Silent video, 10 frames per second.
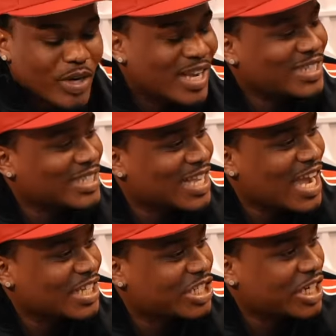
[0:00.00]
knowing I just
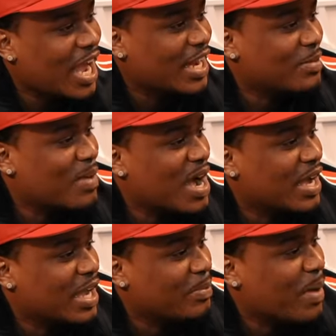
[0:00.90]
got shot in
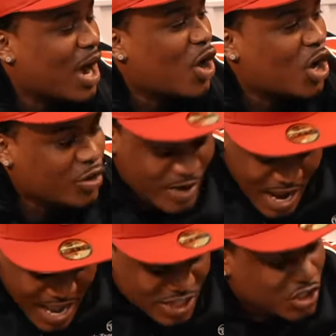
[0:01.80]
my in my artery.
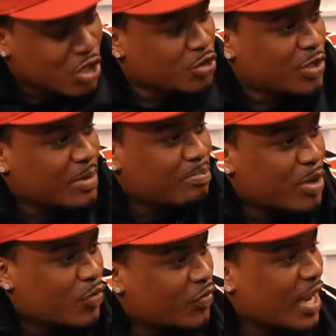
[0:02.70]
I had we surgery got
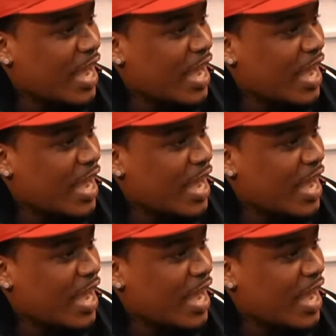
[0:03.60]
both